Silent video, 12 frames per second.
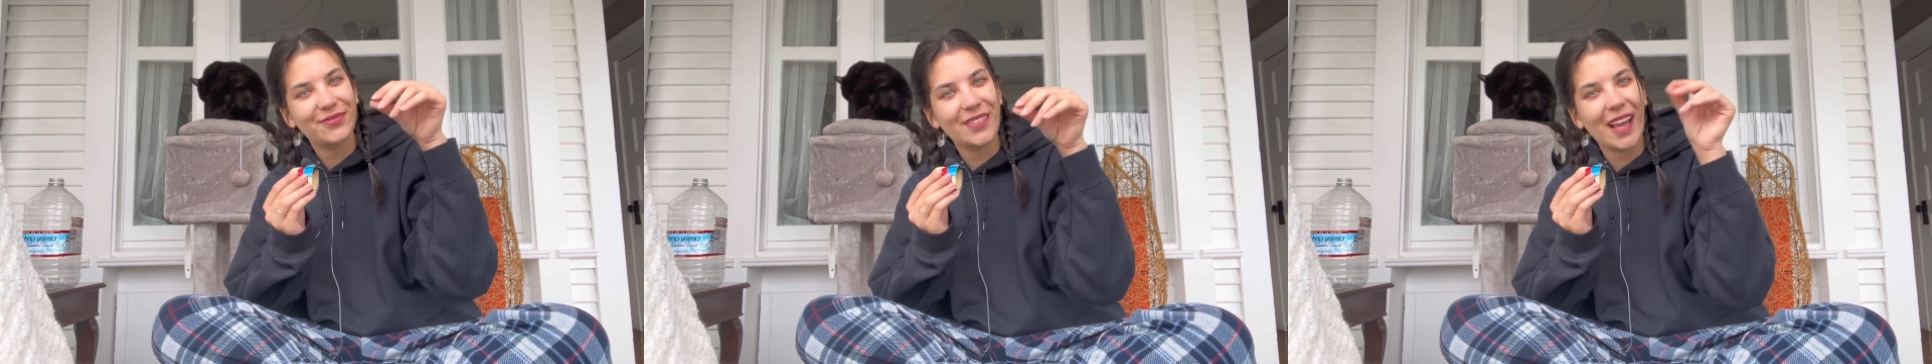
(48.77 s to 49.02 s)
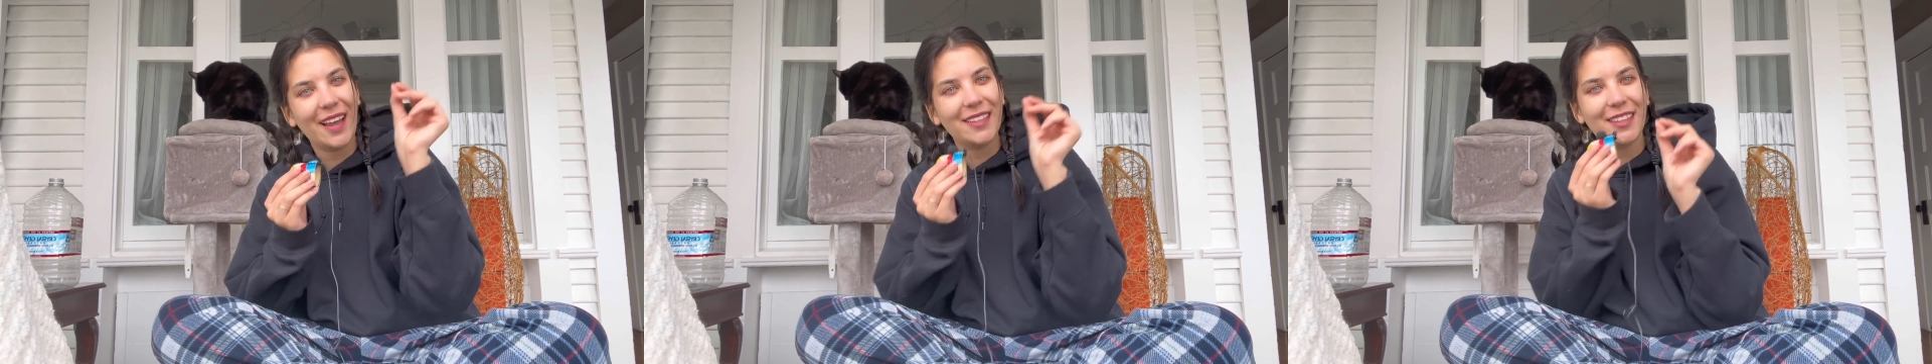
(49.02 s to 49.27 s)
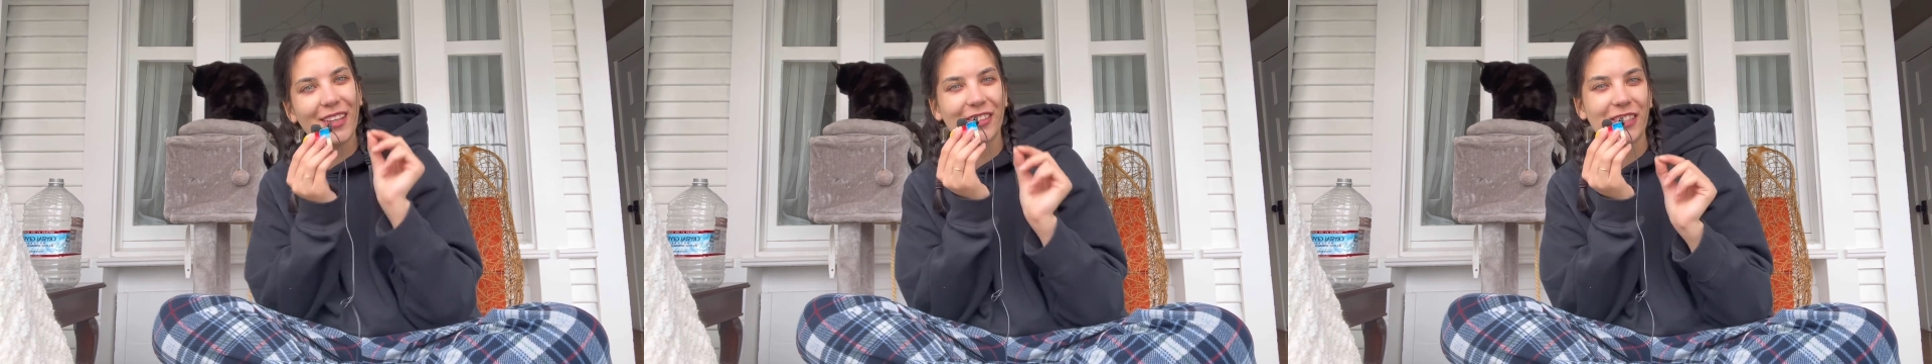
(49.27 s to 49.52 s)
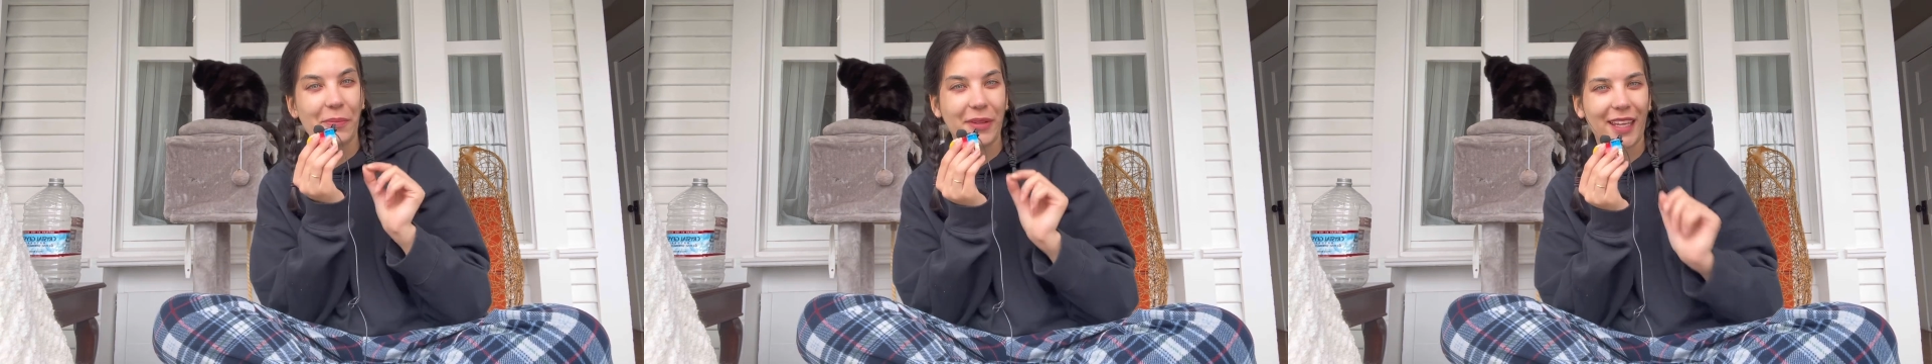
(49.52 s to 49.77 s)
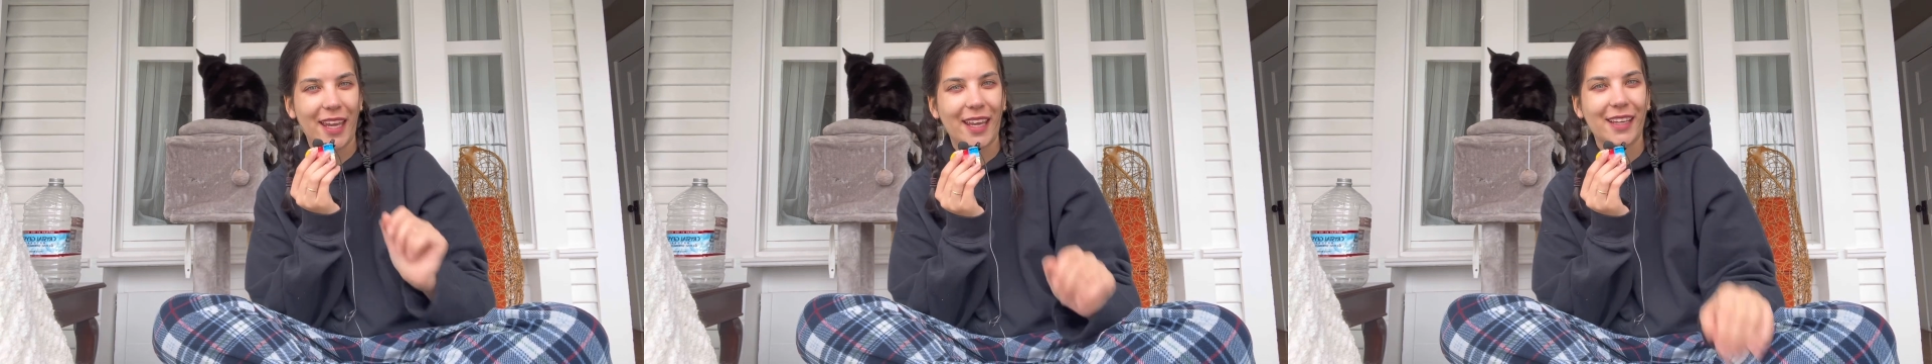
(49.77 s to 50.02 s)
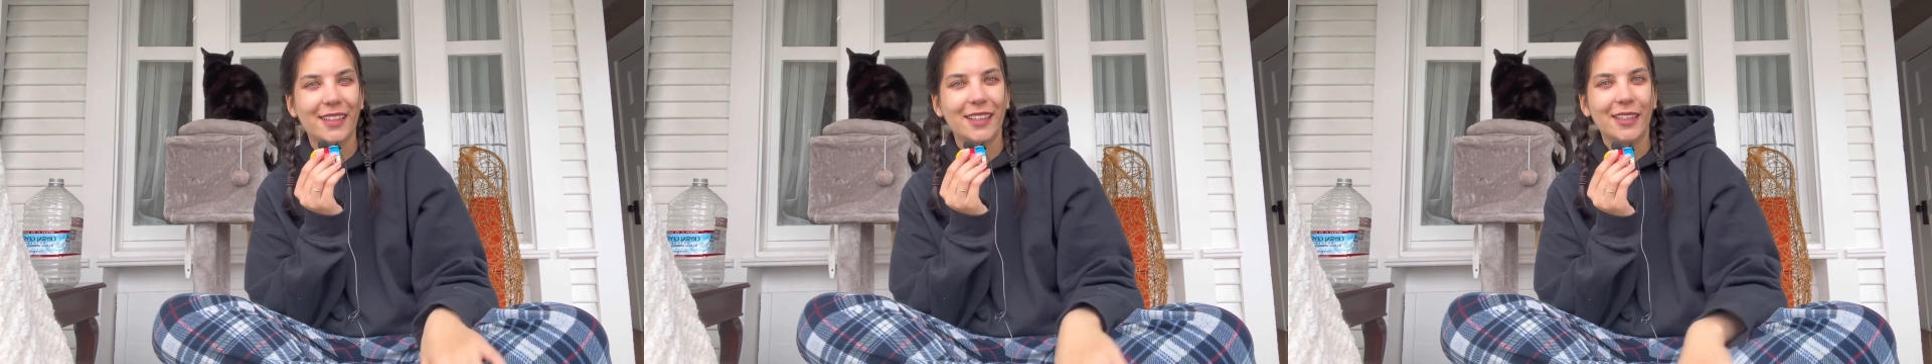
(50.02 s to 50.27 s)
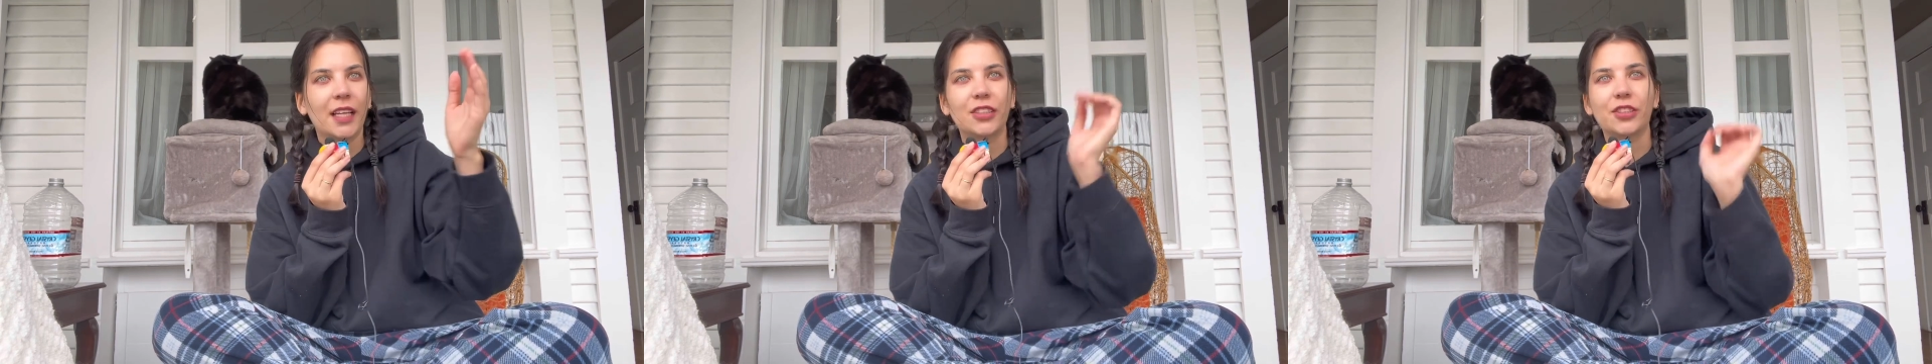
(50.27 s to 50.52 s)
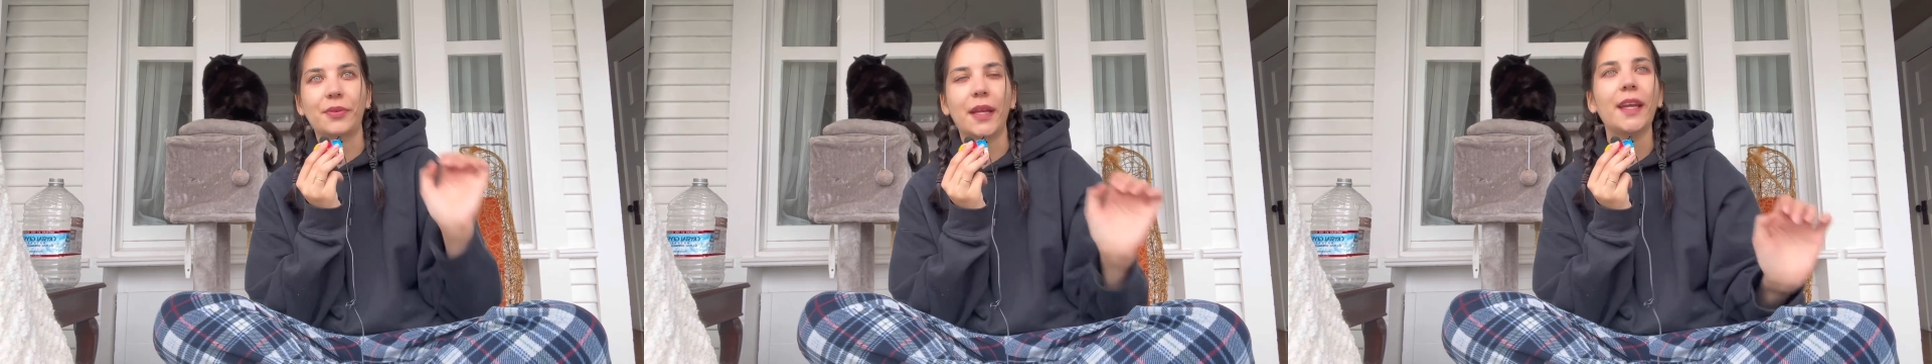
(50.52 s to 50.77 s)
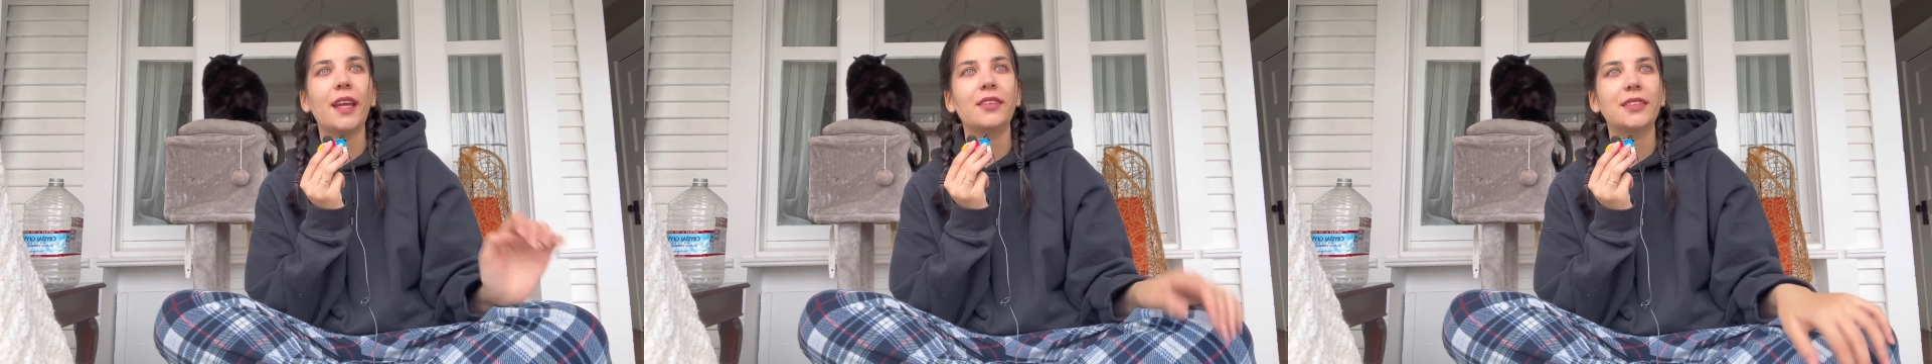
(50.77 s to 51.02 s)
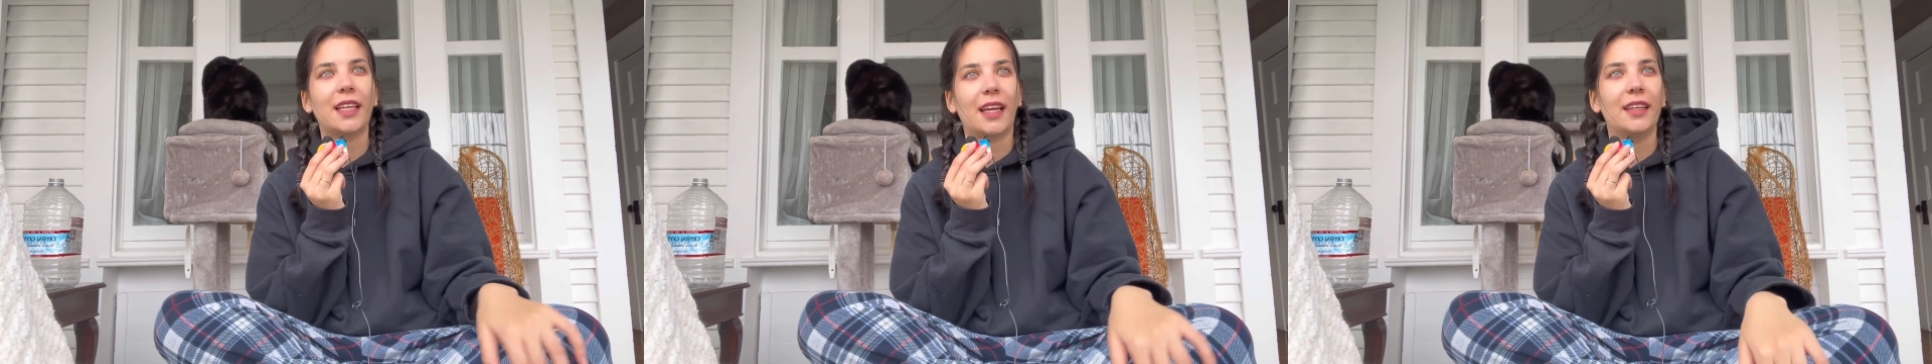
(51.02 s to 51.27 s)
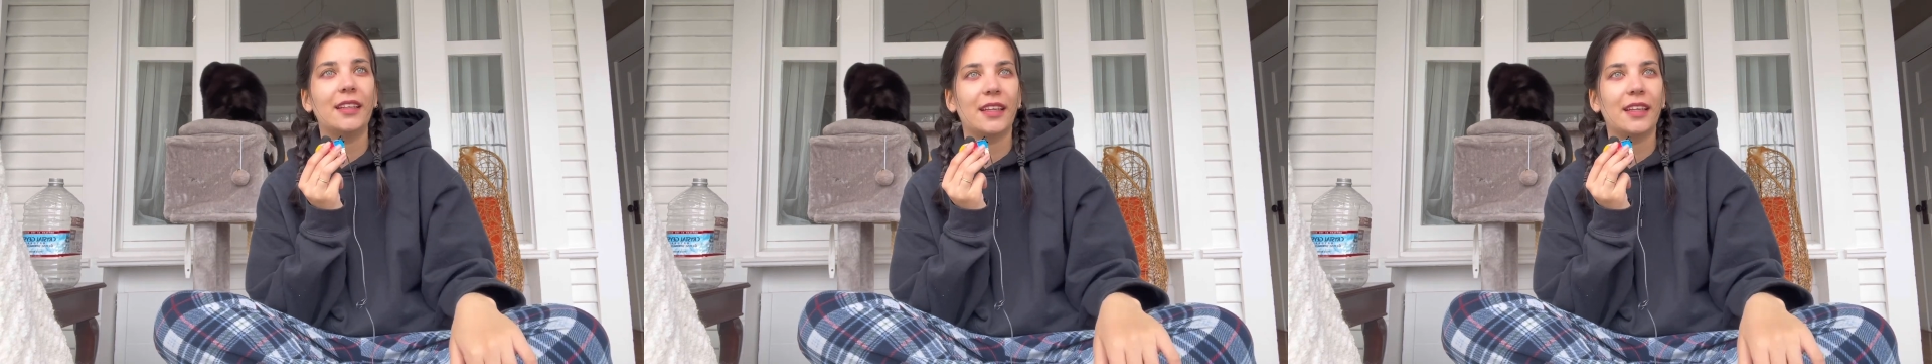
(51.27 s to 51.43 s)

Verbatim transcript: icing on top of the cake. It's raining outside